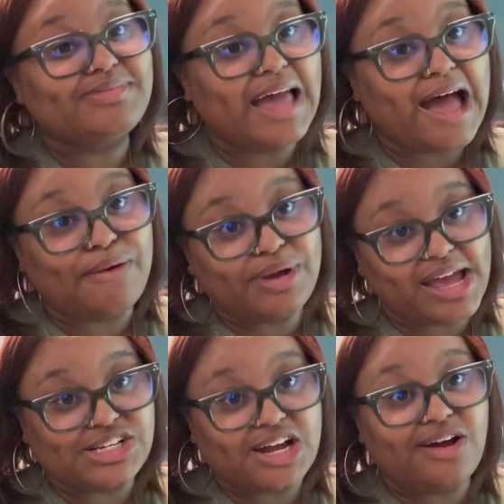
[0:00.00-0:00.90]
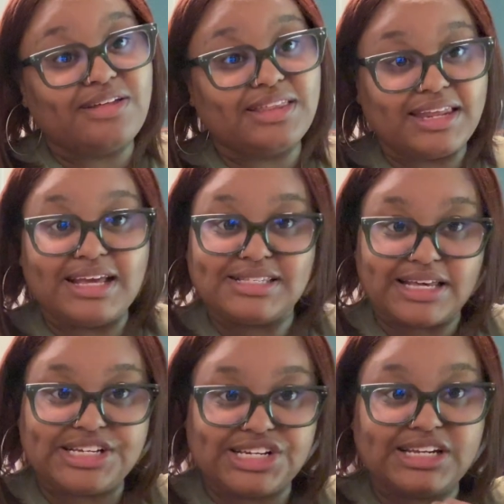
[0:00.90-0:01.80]
I will catch y'all in the next
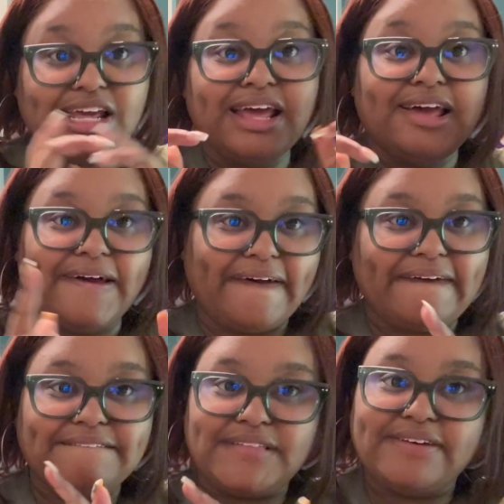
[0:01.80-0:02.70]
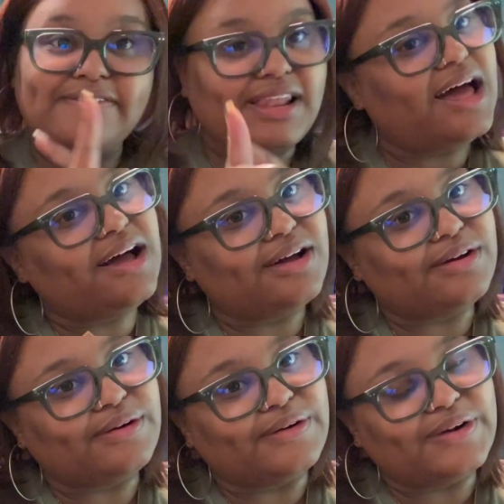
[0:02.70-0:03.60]
section of the
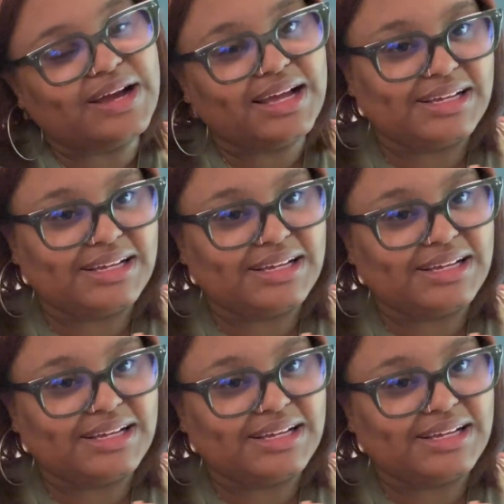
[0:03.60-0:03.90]
vlog.